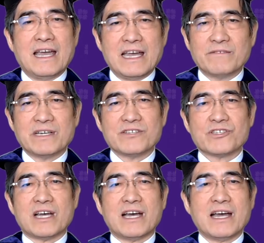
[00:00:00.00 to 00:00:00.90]
NYU
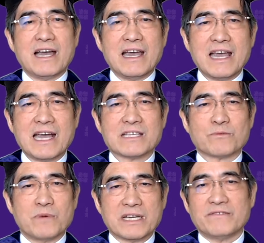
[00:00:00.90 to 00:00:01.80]
Shanghai has
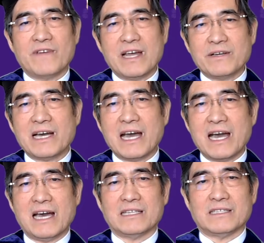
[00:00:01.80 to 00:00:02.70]
worked very
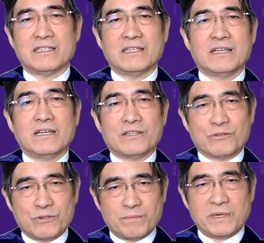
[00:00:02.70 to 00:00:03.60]
hard
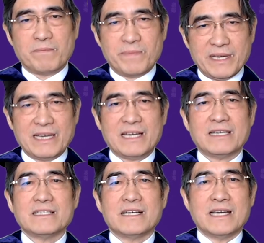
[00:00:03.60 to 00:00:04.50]
to
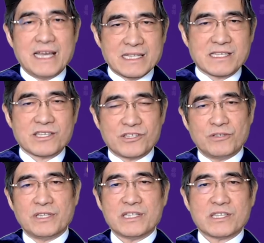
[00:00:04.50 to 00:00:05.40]
prepare its
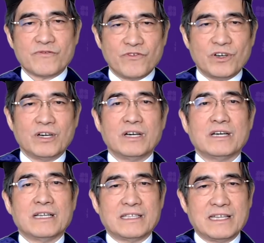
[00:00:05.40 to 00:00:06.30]
students
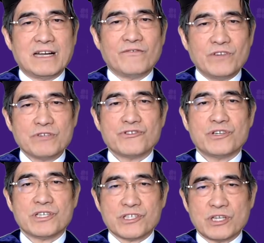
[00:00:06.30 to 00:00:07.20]
for their
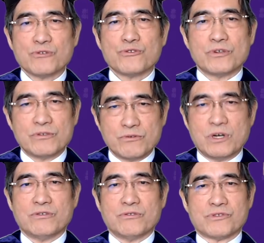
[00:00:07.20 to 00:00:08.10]
future social
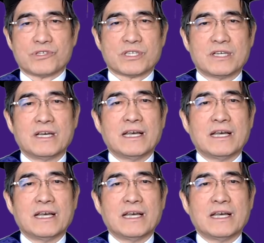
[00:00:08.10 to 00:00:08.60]
roles,